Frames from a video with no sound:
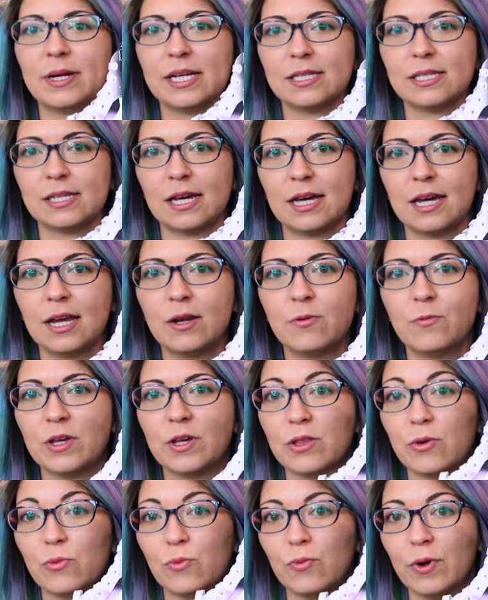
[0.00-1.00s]
by side
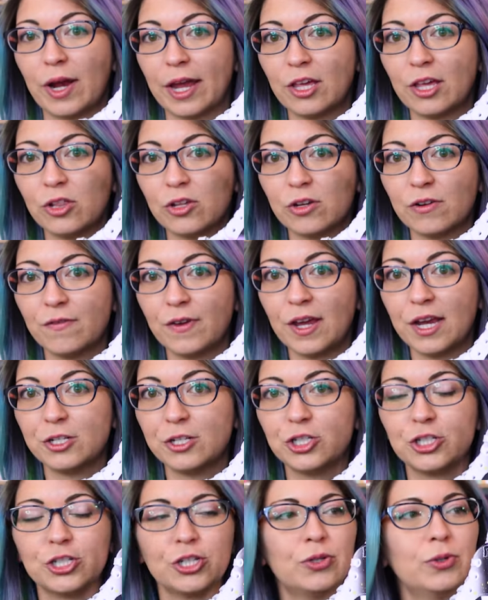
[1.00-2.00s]
with a regular van
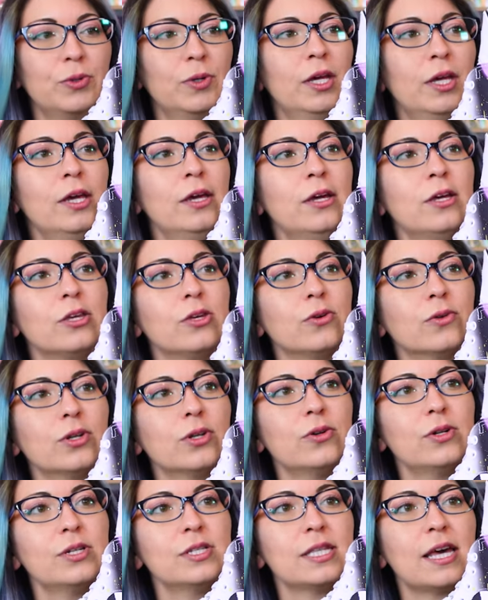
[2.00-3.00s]
shoe, you'll
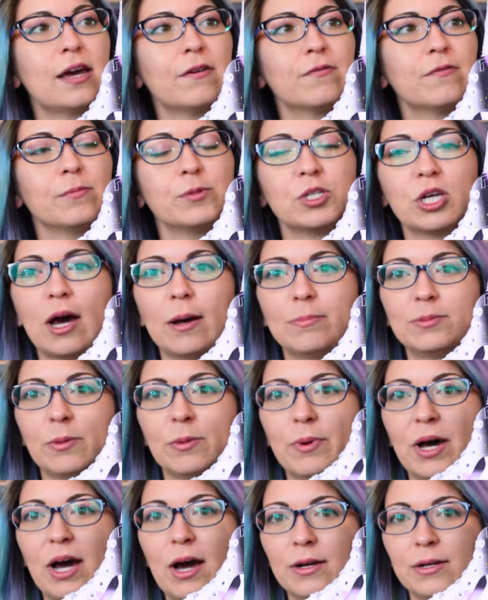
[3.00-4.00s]
notice that from top to
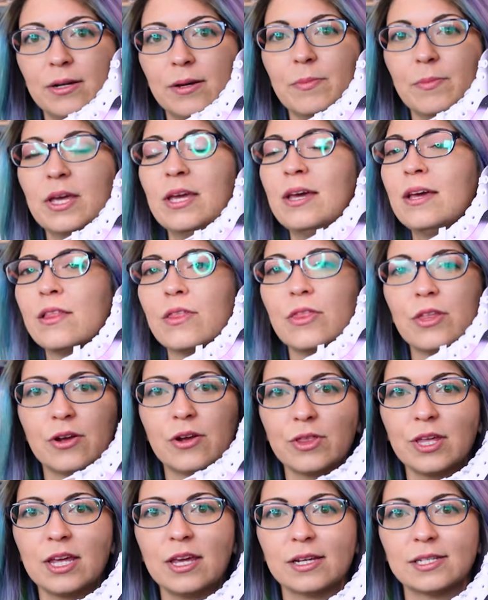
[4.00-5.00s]
bottom,
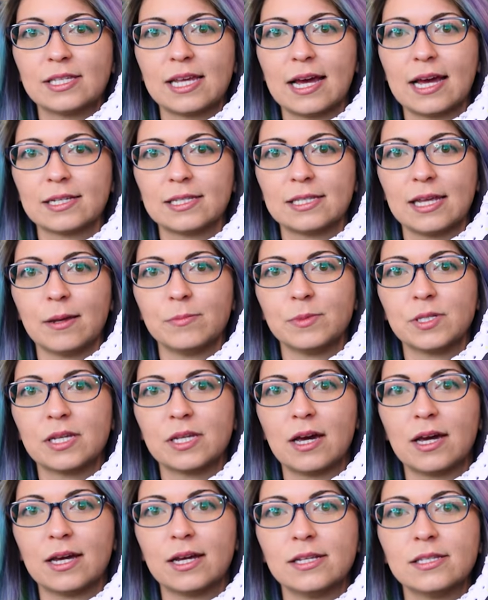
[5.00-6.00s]
they're the exact same
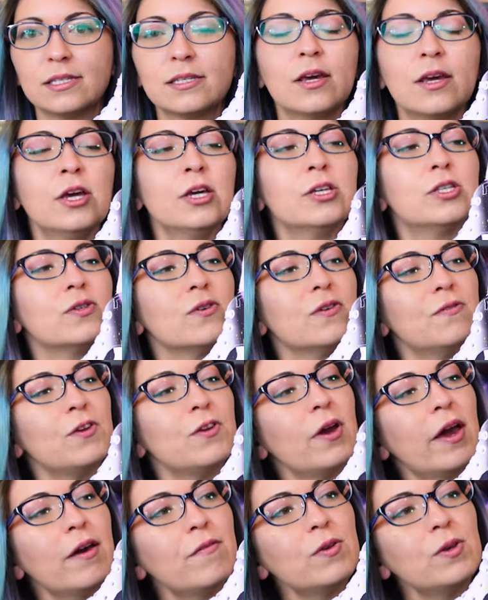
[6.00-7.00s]
size. So if
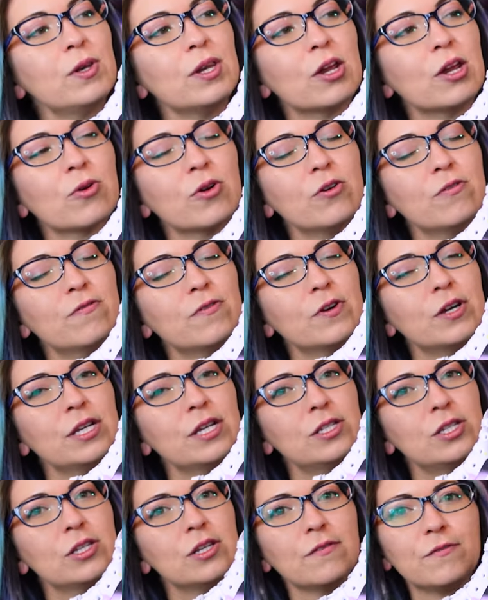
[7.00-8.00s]
you have a narrow
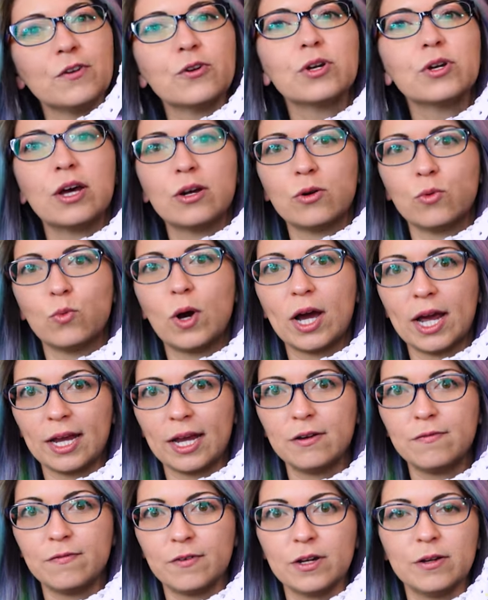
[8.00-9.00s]
foot, if you're not a
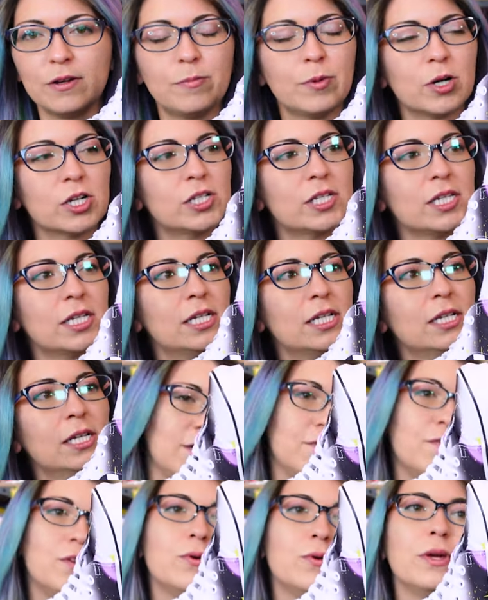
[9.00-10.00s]
wide-footed person,
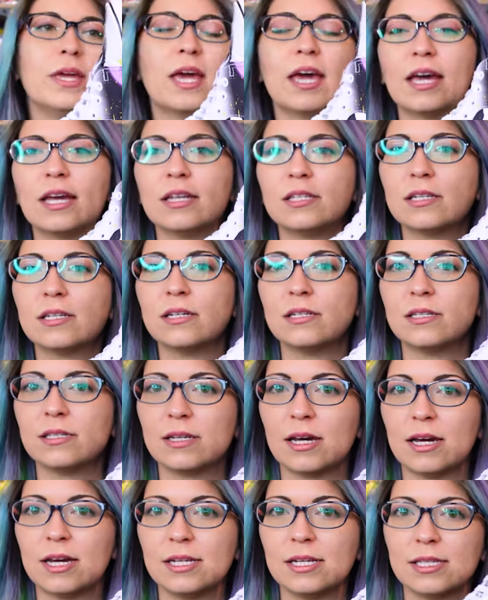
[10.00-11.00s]
if you get a
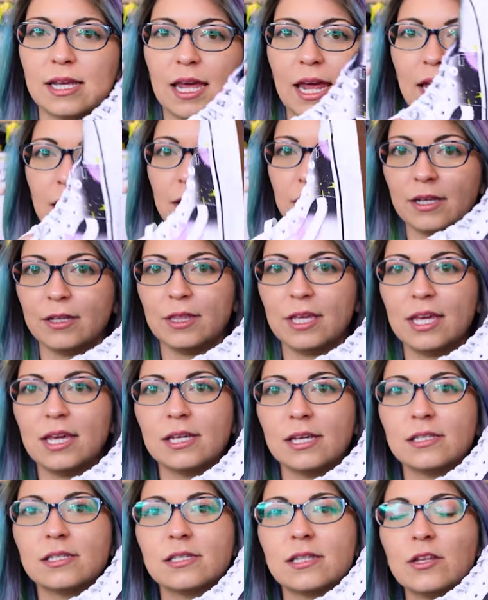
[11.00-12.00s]
size 8 in
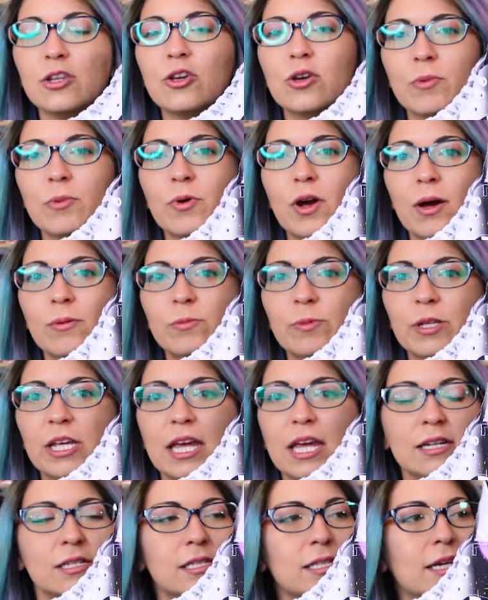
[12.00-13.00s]
these, then you can probably
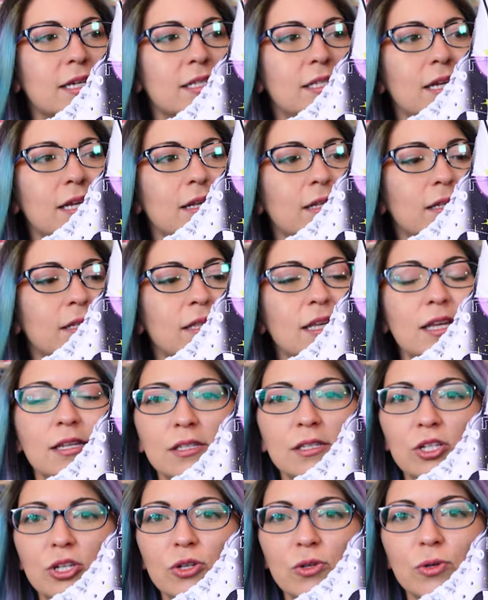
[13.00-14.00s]
get a size 8 in
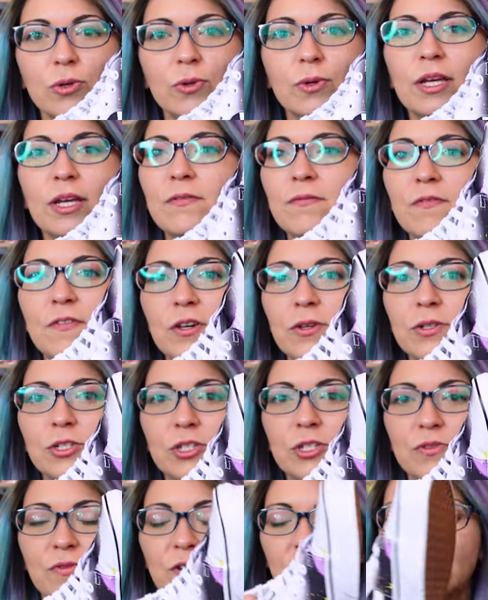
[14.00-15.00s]
these too and feel
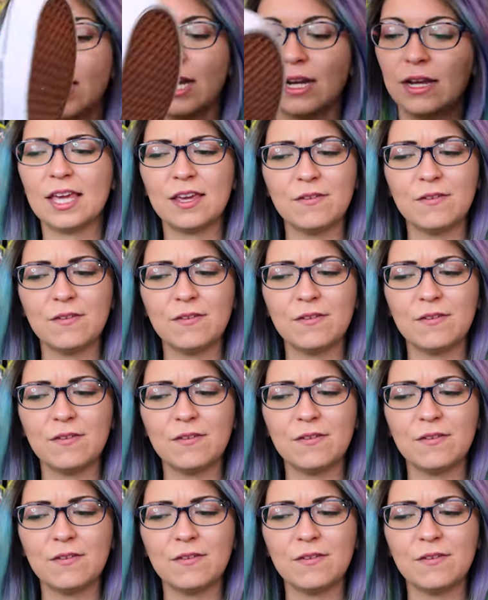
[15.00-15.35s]
just fine.